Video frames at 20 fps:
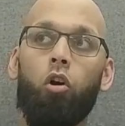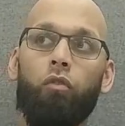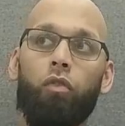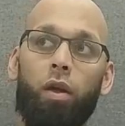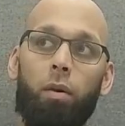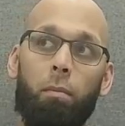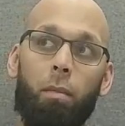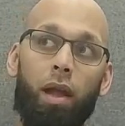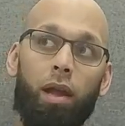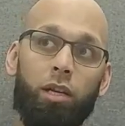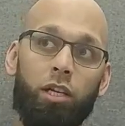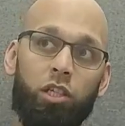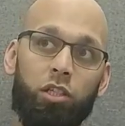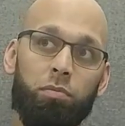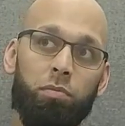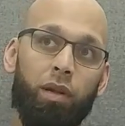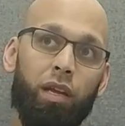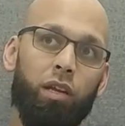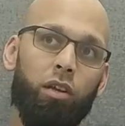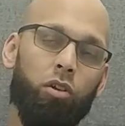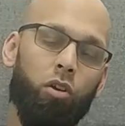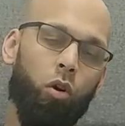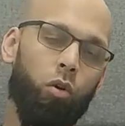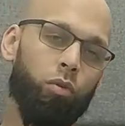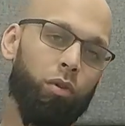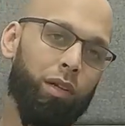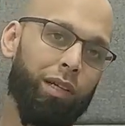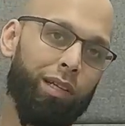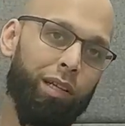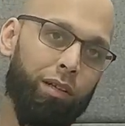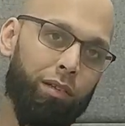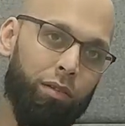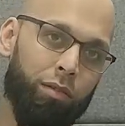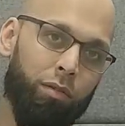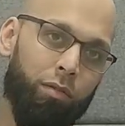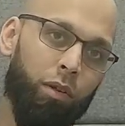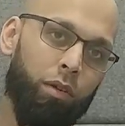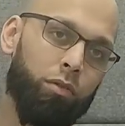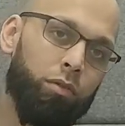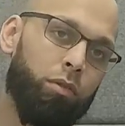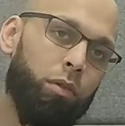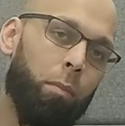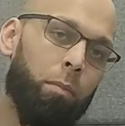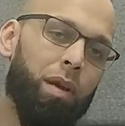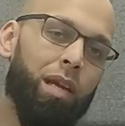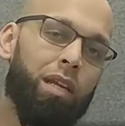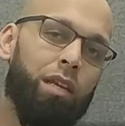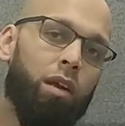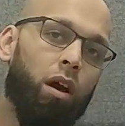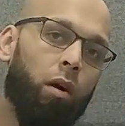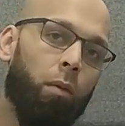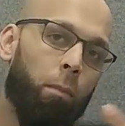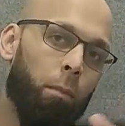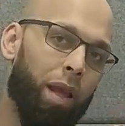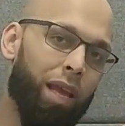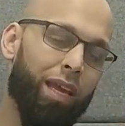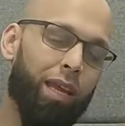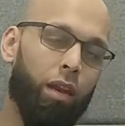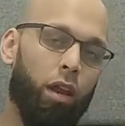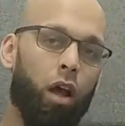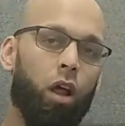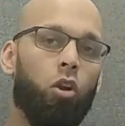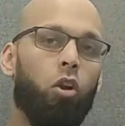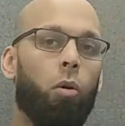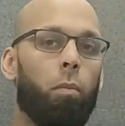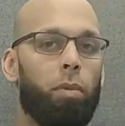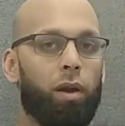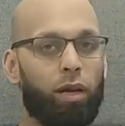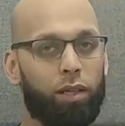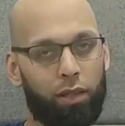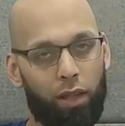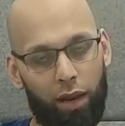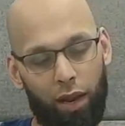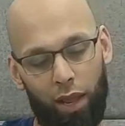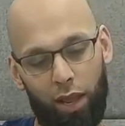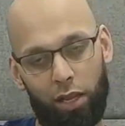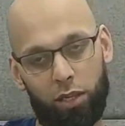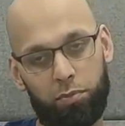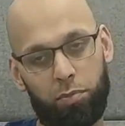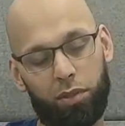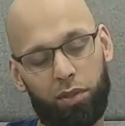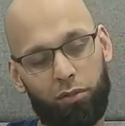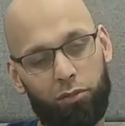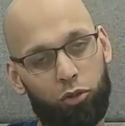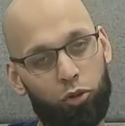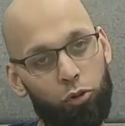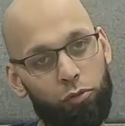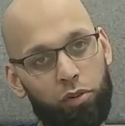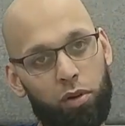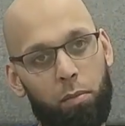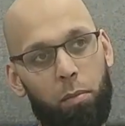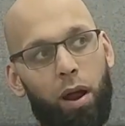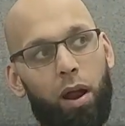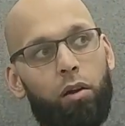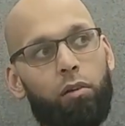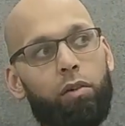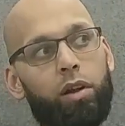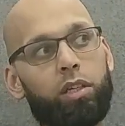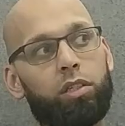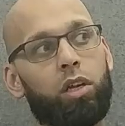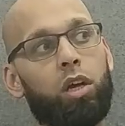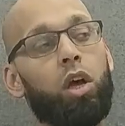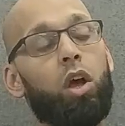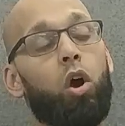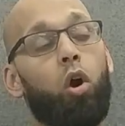of it may just be, the media making it a lot bigger than it is, but the truth of the matter is,